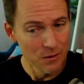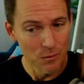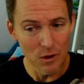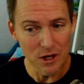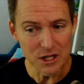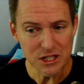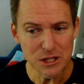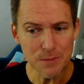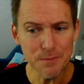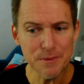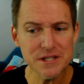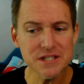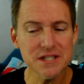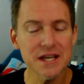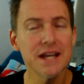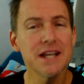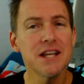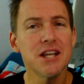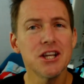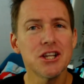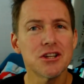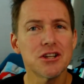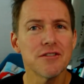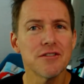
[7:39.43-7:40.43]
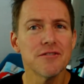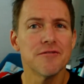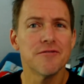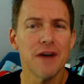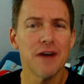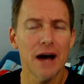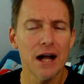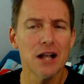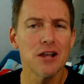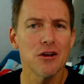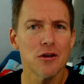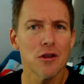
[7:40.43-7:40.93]
What's the percentage of
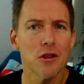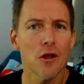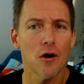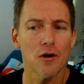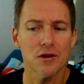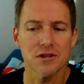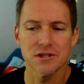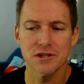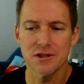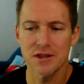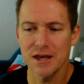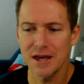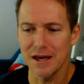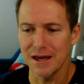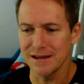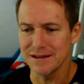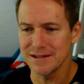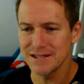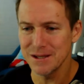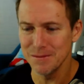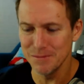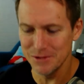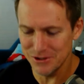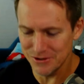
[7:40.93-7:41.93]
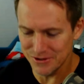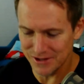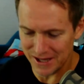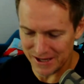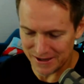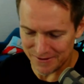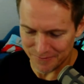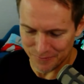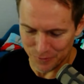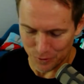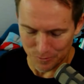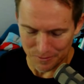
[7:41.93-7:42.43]
value lost there? Someone do
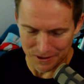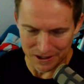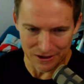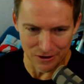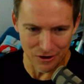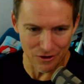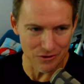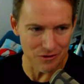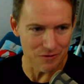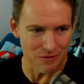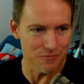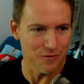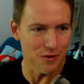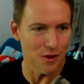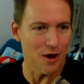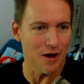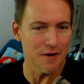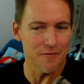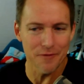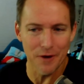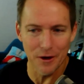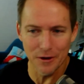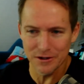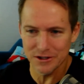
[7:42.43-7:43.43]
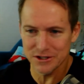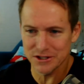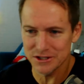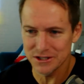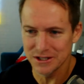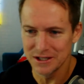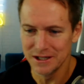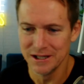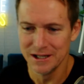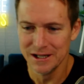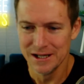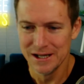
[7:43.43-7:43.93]
that for me on the fly,
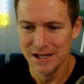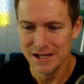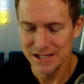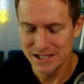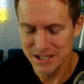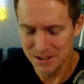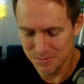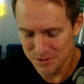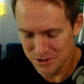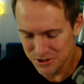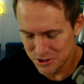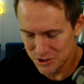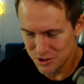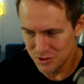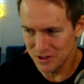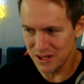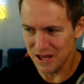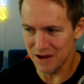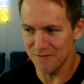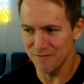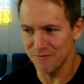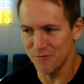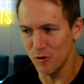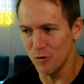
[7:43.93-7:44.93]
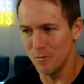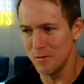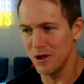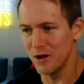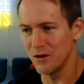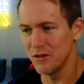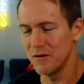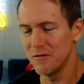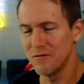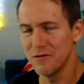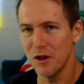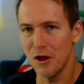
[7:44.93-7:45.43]
folks. Someone do that for
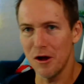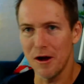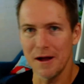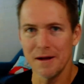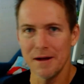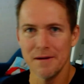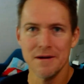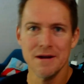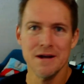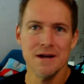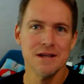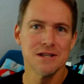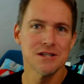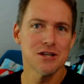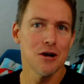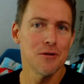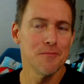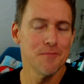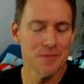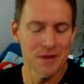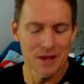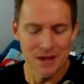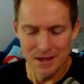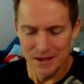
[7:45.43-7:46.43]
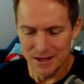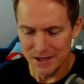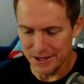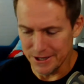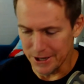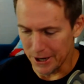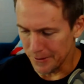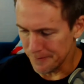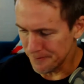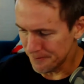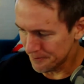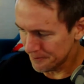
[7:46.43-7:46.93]
me on the fly. So,
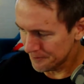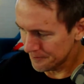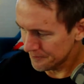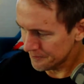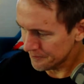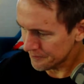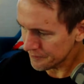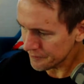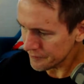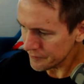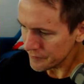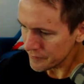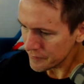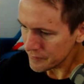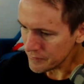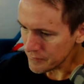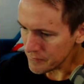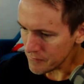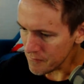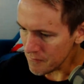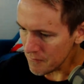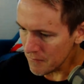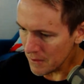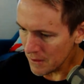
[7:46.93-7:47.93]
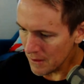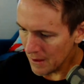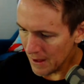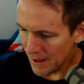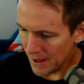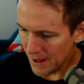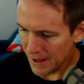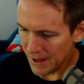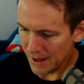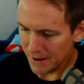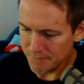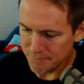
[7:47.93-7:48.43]
you know,
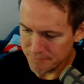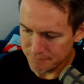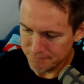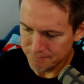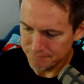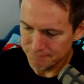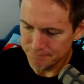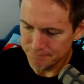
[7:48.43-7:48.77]
the